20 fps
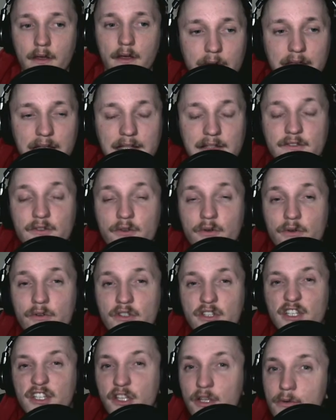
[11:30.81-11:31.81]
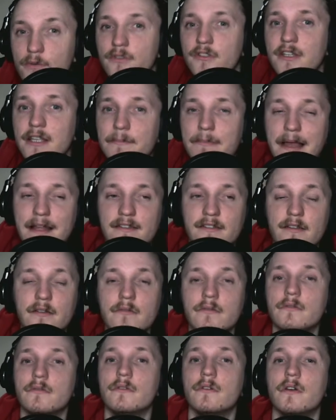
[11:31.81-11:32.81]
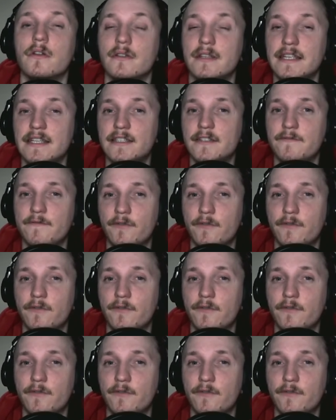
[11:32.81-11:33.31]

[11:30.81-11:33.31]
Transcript: It's usually better, at least